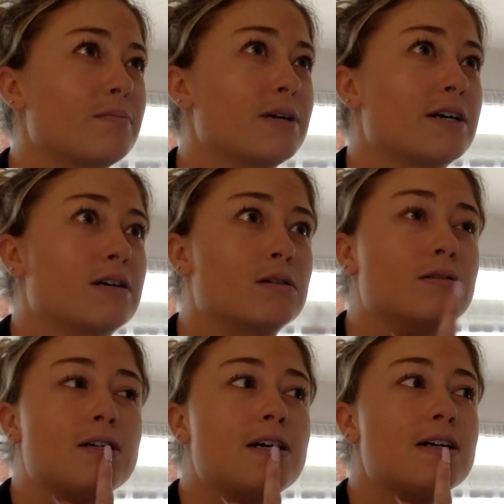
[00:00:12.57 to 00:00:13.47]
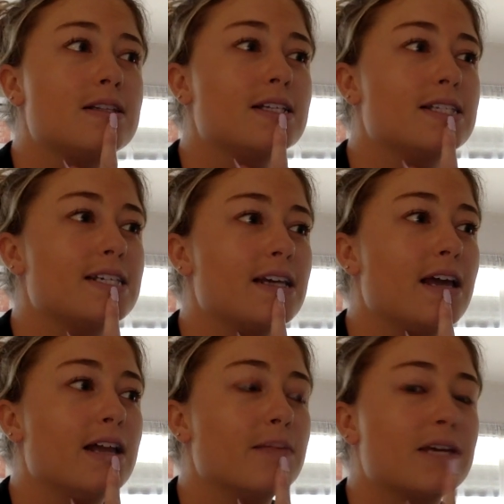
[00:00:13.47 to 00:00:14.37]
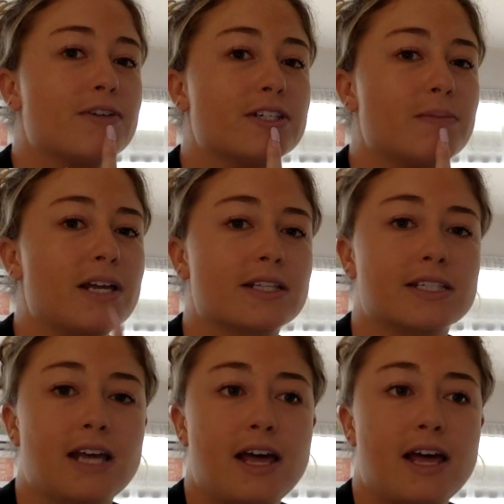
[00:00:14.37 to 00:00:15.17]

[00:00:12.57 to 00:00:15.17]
about. Let's see, let me give you some hints.